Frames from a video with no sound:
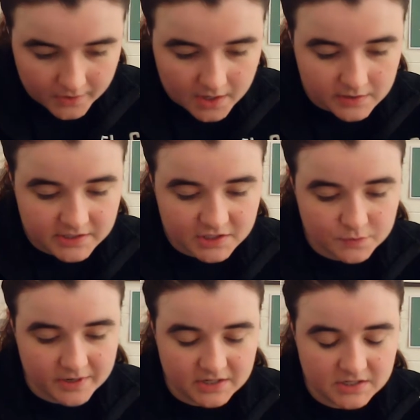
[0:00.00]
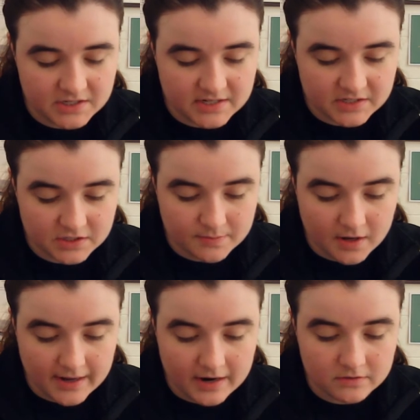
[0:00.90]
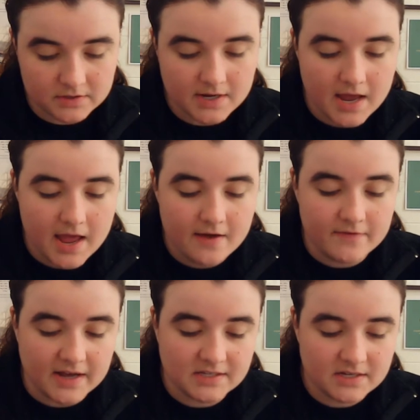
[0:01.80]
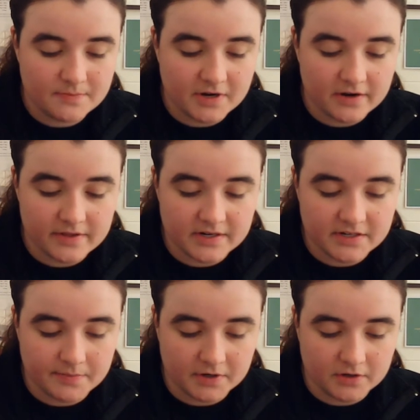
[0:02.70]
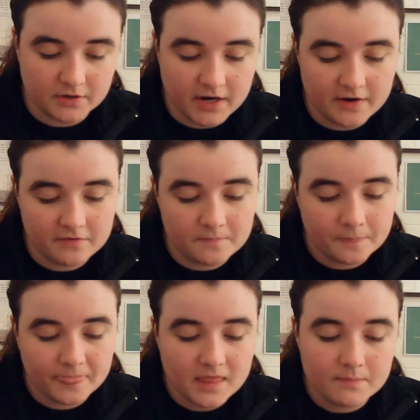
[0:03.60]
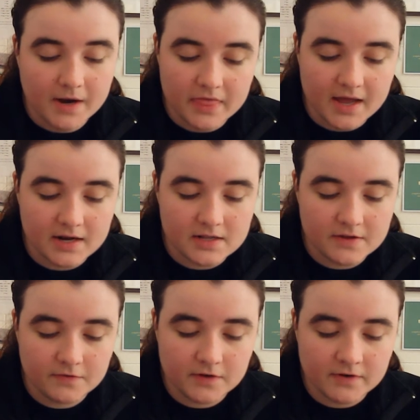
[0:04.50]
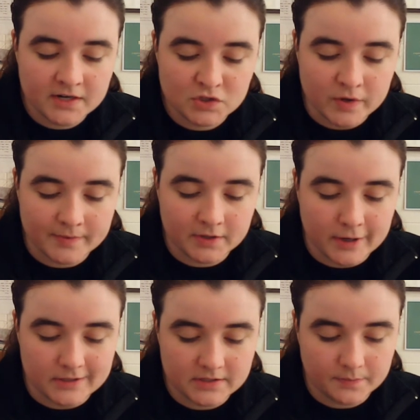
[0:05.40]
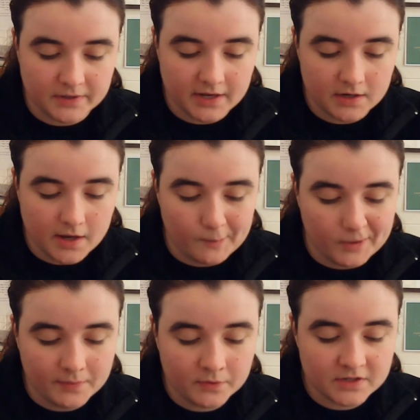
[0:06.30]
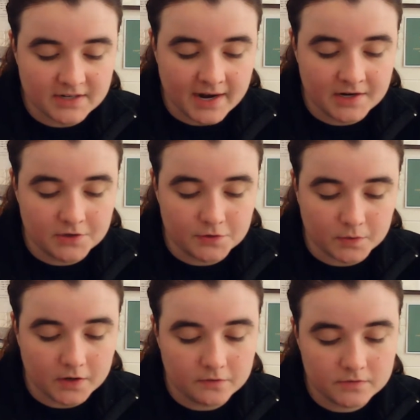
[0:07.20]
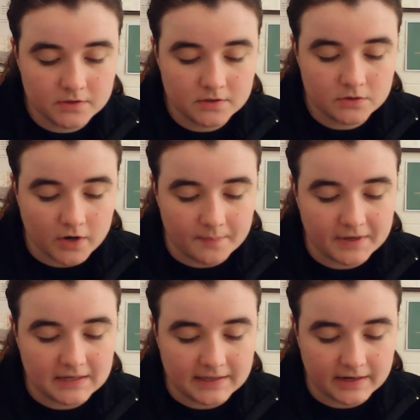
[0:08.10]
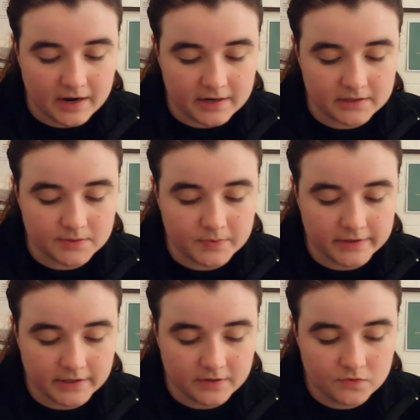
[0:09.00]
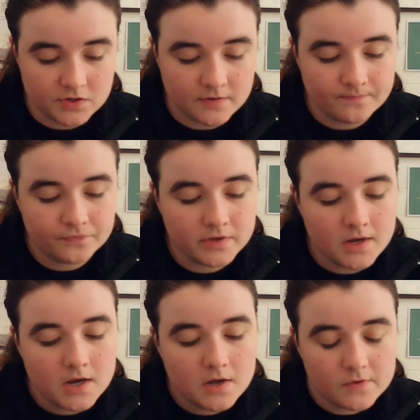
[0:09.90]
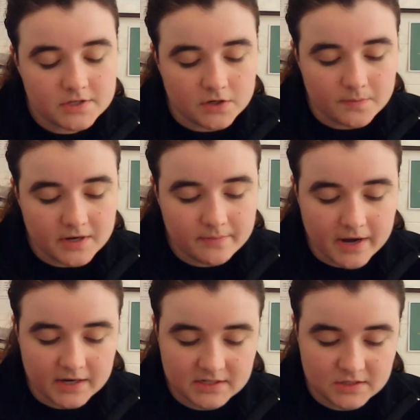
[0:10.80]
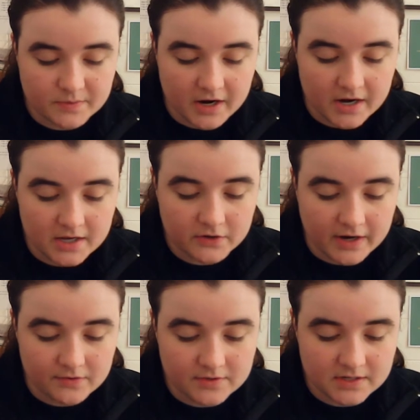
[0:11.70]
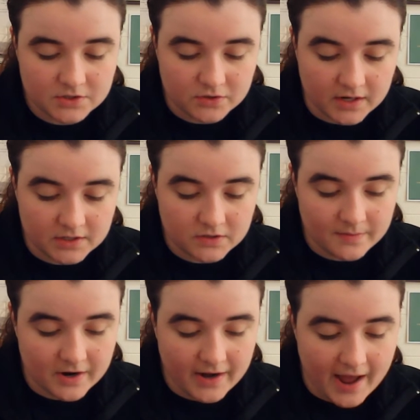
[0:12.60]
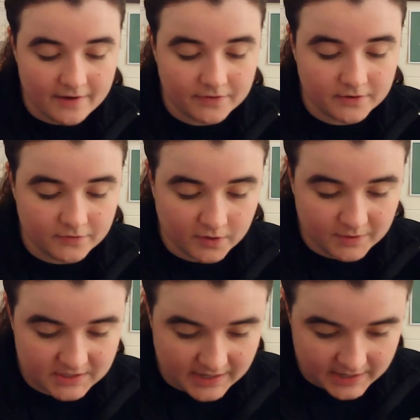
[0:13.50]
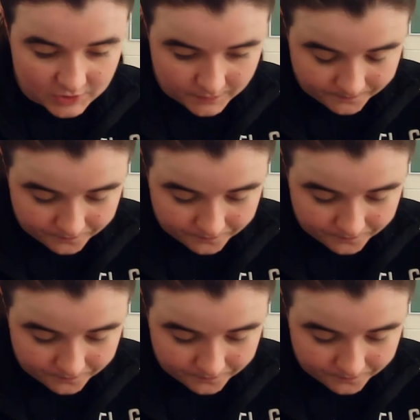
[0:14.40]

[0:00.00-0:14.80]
It was as spacious as a small house, vastly bigger than a typical grave. By then, the fever had swept across the plain, and people were dying in droves, dropping like autumn leaves. With so many bodies to bury, graves had shrunk to about half their former size.